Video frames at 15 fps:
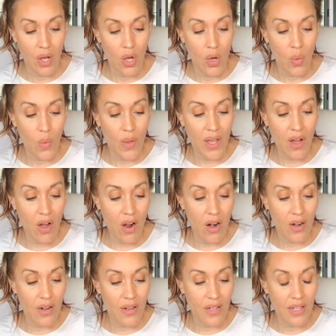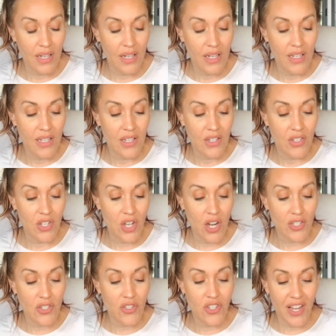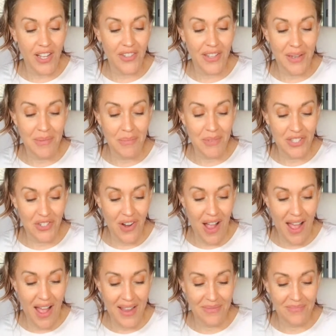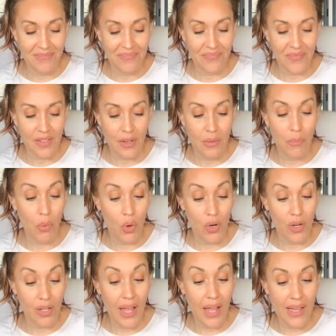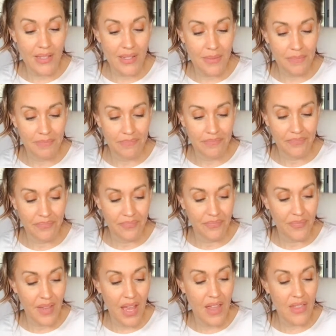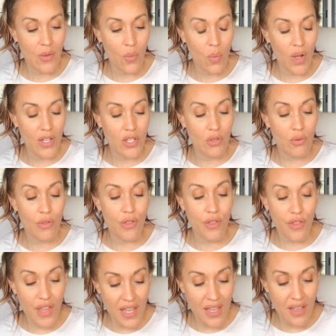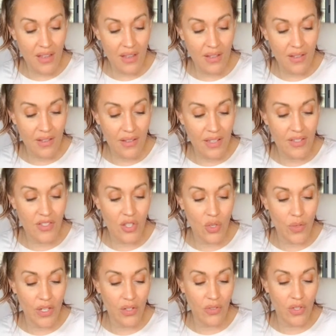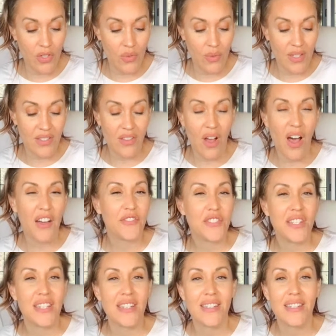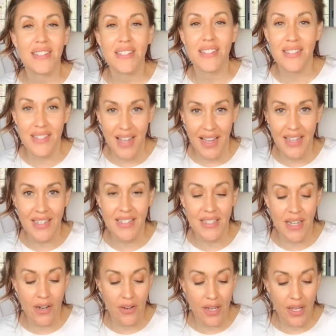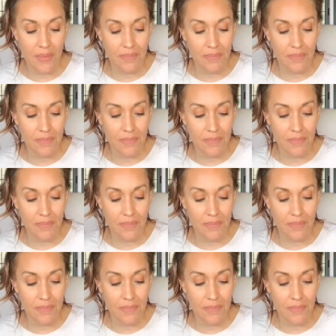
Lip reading: We are Dr. Jekyll and Mr. Hyde, more or less, and the one you think is the real you is often secondary.